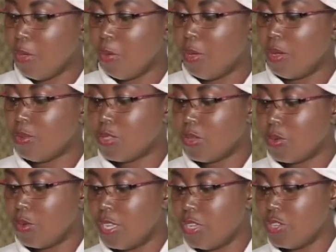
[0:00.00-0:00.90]
We're also
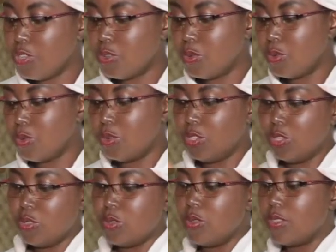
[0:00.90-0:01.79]
going to
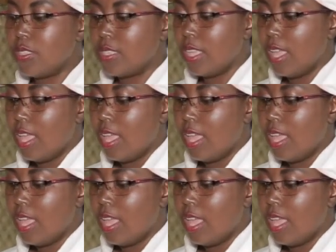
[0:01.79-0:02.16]
use